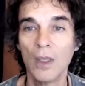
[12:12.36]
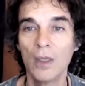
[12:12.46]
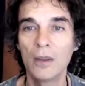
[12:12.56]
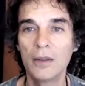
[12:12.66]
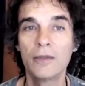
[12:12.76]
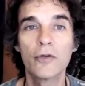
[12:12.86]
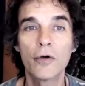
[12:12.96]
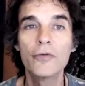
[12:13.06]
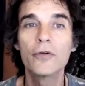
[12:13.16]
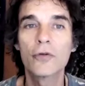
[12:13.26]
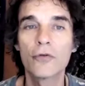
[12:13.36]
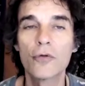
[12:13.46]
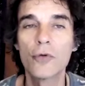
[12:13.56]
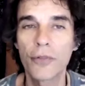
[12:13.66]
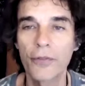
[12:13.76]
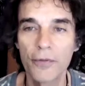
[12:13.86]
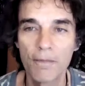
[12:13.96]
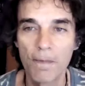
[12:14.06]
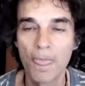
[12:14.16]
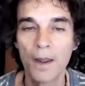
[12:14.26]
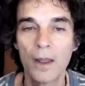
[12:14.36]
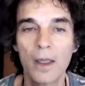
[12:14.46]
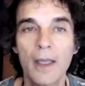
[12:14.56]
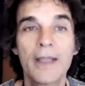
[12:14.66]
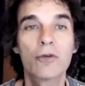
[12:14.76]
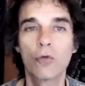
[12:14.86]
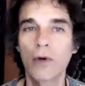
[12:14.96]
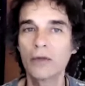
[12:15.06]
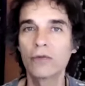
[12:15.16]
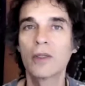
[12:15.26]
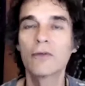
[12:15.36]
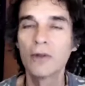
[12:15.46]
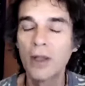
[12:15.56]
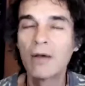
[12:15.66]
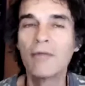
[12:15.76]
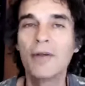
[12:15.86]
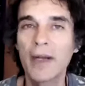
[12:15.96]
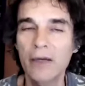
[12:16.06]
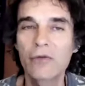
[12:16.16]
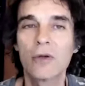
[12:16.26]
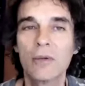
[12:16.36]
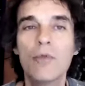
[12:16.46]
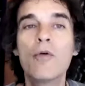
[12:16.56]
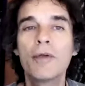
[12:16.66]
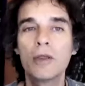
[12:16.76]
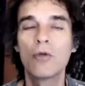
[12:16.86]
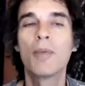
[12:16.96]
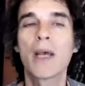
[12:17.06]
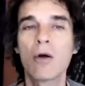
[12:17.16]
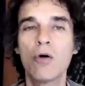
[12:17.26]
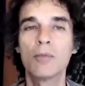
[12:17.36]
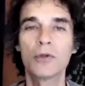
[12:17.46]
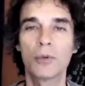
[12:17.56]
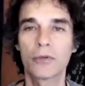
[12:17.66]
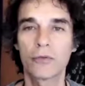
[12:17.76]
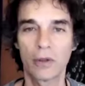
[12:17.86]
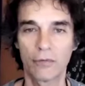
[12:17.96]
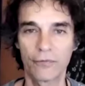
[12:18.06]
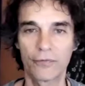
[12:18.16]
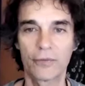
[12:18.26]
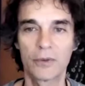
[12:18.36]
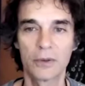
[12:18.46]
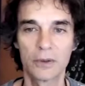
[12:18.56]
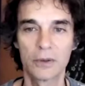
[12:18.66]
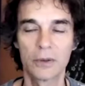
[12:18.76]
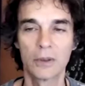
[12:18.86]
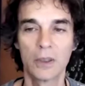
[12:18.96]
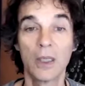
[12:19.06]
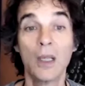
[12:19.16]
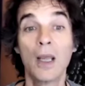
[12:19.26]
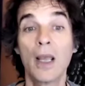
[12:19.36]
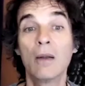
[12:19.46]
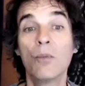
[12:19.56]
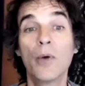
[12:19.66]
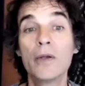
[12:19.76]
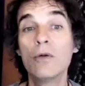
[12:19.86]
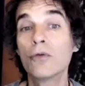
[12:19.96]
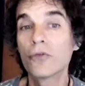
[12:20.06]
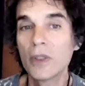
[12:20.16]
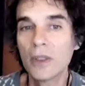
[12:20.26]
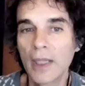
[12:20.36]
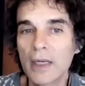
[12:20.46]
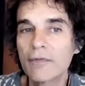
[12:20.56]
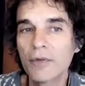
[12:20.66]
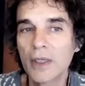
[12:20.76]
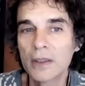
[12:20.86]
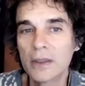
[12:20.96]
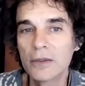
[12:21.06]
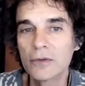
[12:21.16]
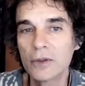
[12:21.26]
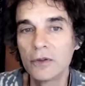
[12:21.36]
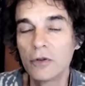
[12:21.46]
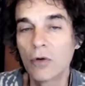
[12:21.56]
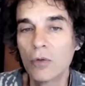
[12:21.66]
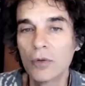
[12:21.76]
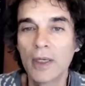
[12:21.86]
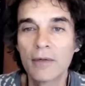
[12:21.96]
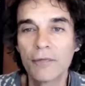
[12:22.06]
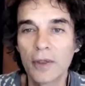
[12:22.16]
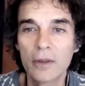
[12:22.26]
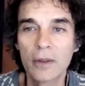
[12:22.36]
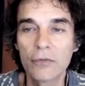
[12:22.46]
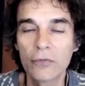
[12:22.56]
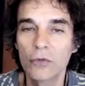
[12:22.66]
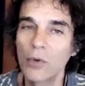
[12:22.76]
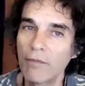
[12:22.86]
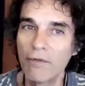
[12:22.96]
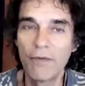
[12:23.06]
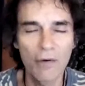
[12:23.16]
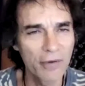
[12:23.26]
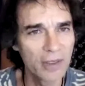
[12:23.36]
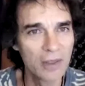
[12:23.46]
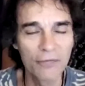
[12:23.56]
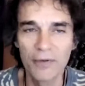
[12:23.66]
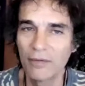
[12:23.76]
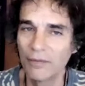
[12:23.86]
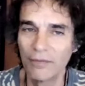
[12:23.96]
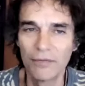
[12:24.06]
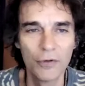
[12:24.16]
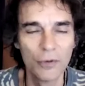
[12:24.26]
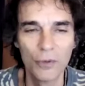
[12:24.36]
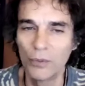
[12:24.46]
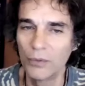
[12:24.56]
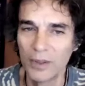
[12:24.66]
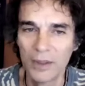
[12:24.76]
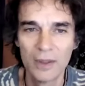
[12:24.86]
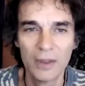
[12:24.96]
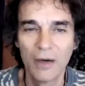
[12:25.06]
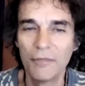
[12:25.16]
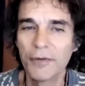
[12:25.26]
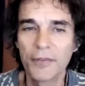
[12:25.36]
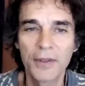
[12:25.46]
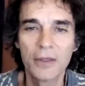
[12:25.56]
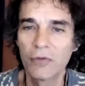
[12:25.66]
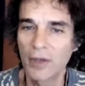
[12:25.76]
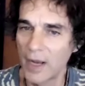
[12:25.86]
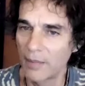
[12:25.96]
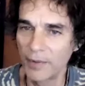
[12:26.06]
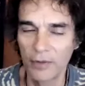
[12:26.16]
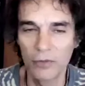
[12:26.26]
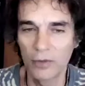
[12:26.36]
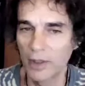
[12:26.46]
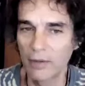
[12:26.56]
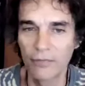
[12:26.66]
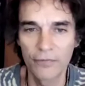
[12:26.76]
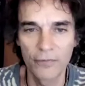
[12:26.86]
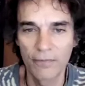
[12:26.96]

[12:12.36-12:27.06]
and turns you to truth, it's grace, it's love in action, moving you back home to itself. And when you see life like this and your own life like this, you have a very different view of the things that happen in your life,